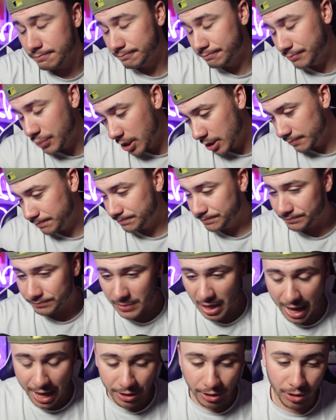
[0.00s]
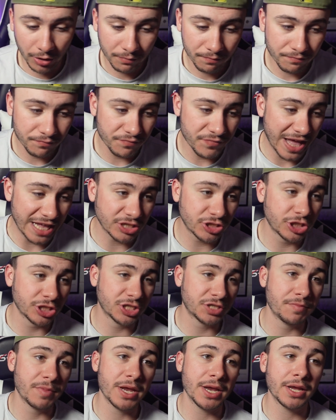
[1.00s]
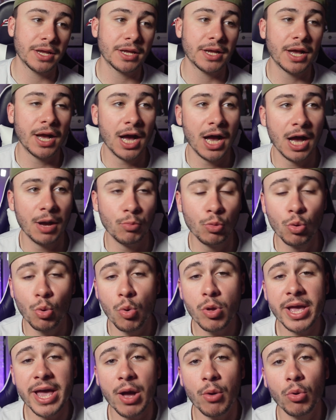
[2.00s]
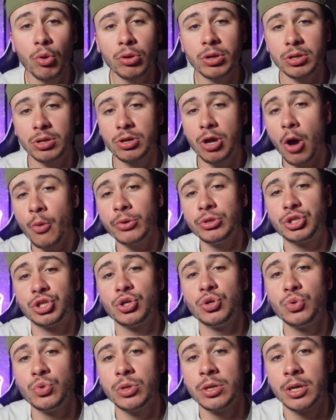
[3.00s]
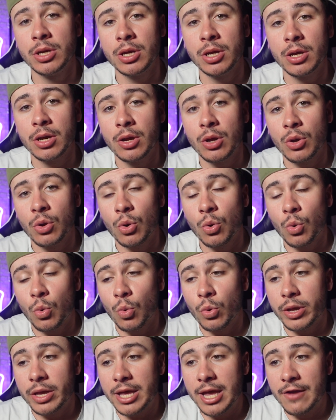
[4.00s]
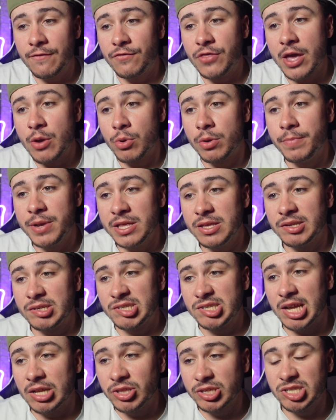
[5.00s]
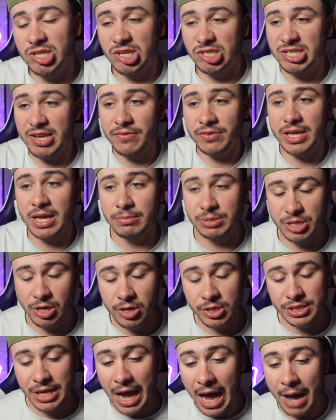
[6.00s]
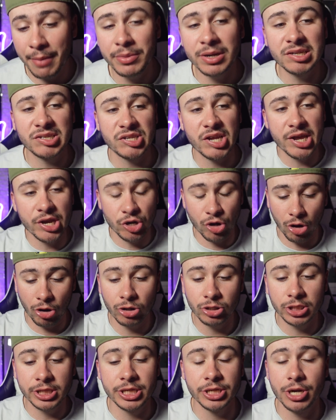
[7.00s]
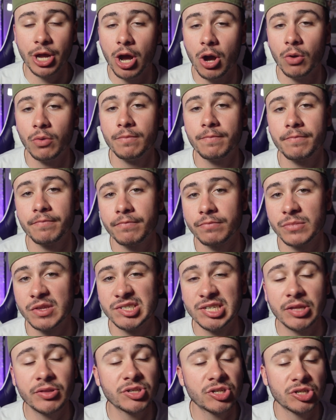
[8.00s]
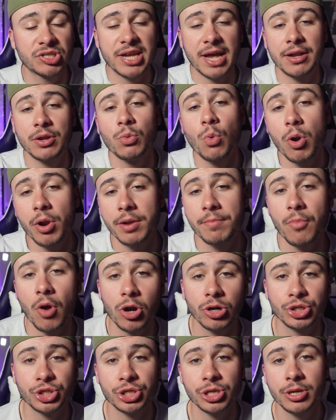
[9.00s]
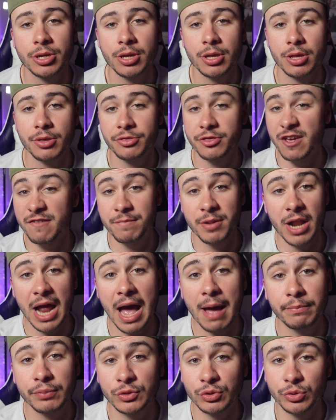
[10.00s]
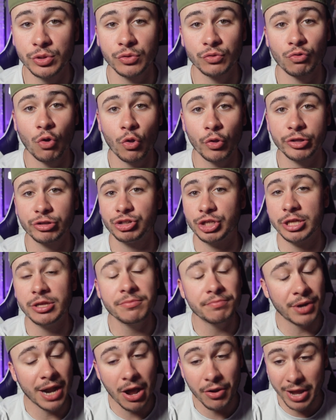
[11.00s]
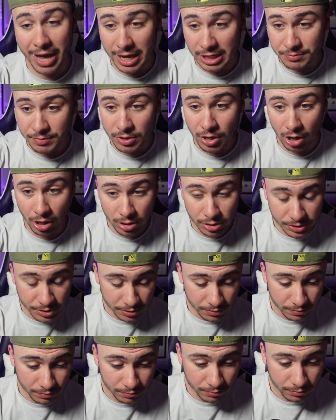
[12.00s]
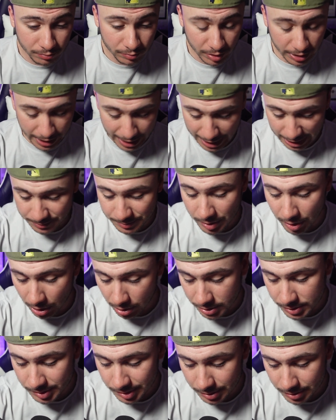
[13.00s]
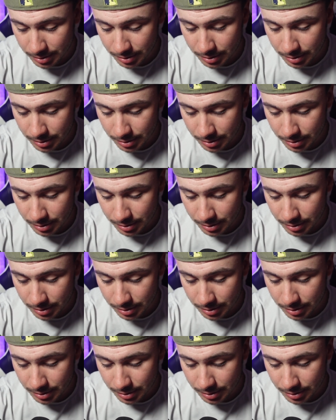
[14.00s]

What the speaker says: But I don't know. That's just me. We'll go into if they would be the Celtics in a 7-game series. I'm going to say currently no. The Celtics are 10-1 in March. They've been absolutely rolling. Jaylen Brown has been hurt. He has been hurt.